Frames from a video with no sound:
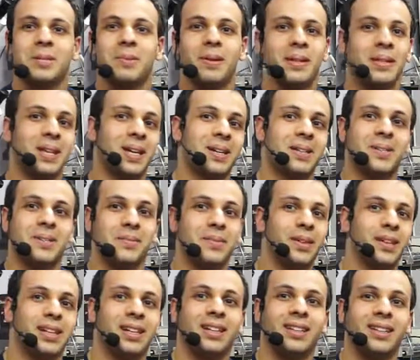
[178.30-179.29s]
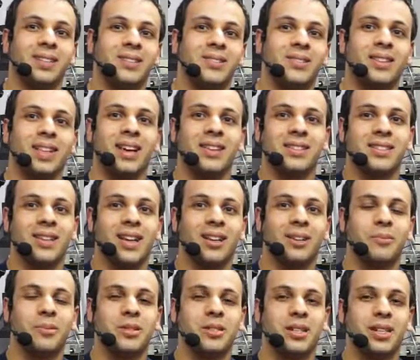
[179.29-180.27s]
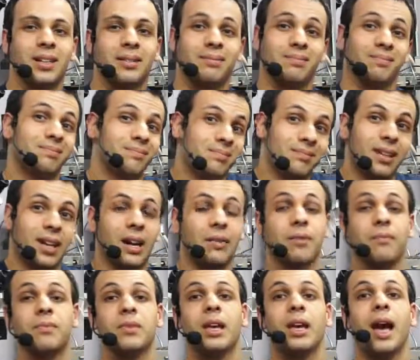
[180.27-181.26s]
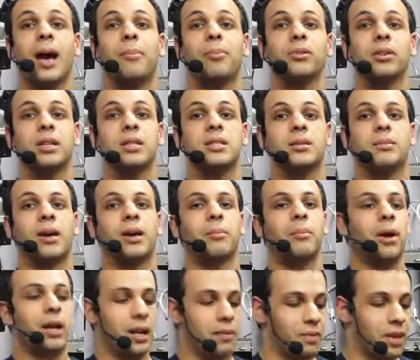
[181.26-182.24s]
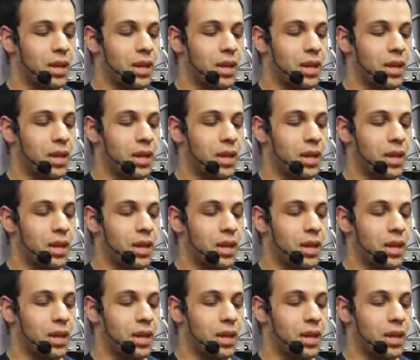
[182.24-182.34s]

why spend the extra money on the $2,000 machine? Whatever. Apple needs to make